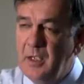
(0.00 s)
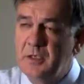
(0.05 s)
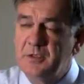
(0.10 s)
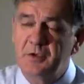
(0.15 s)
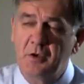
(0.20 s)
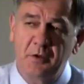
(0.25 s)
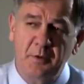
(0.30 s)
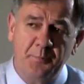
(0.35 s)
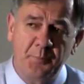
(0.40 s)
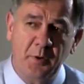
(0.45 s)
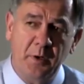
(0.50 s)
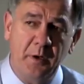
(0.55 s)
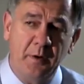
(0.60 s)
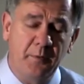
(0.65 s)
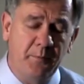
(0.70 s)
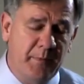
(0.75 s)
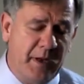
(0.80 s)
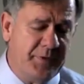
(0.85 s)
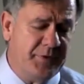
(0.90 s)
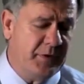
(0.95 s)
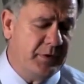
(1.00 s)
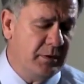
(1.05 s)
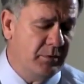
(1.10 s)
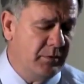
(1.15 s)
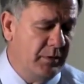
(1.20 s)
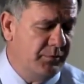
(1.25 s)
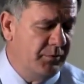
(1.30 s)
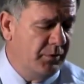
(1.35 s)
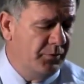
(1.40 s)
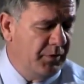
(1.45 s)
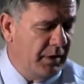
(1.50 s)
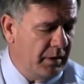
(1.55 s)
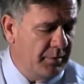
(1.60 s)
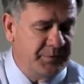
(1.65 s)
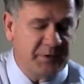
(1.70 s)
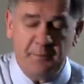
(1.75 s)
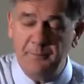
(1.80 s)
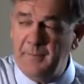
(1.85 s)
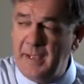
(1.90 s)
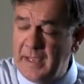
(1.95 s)
And so the method that we've
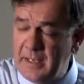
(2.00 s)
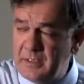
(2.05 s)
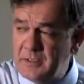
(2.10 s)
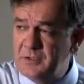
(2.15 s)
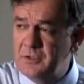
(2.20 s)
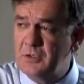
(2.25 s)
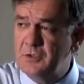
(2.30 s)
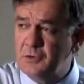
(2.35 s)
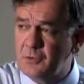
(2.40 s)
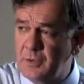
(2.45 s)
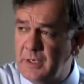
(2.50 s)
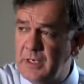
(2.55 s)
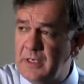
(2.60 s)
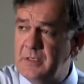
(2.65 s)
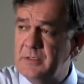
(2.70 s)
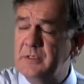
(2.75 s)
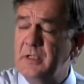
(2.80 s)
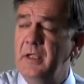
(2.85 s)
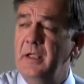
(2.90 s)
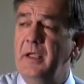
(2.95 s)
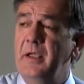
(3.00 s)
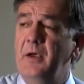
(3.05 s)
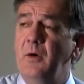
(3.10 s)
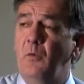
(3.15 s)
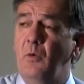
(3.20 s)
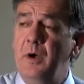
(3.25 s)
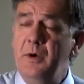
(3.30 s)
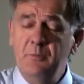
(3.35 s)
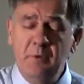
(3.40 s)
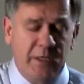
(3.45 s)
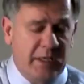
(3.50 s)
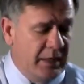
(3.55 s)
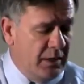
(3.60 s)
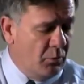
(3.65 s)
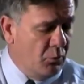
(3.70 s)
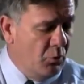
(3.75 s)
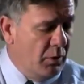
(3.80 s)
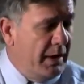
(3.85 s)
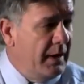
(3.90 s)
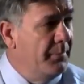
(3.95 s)
developed to manage the trees, when we get
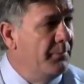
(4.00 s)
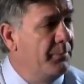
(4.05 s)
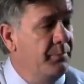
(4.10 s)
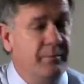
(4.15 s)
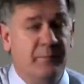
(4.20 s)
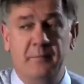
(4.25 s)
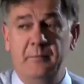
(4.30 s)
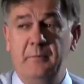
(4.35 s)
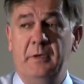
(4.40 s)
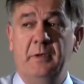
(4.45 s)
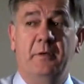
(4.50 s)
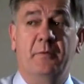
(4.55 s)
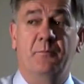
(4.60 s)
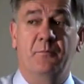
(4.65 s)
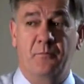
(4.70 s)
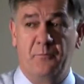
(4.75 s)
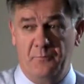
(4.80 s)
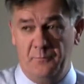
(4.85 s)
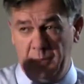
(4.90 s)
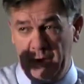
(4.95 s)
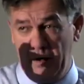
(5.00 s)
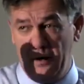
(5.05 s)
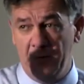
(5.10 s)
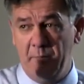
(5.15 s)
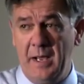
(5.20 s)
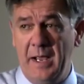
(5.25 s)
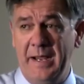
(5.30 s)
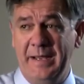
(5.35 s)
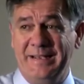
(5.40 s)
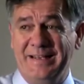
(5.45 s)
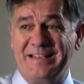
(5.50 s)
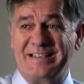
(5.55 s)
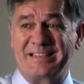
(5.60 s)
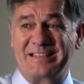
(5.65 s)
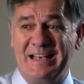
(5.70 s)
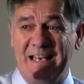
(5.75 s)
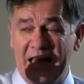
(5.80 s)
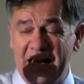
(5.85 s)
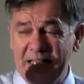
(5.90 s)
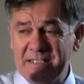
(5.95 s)
a whip, bear in mind,
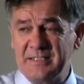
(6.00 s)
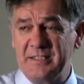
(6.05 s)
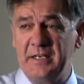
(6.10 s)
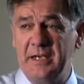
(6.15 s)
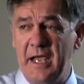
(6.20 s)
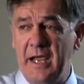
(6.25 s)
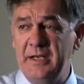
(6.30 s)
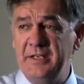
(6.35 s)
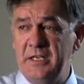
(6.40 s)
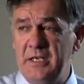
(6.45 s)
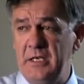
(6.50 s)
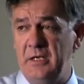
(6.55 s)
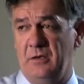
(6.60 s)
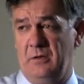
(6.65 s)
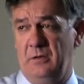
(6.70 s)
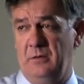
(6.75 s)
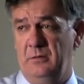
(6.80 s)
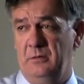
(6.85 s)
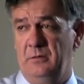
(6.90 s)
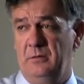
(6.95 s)
it's less than ideal.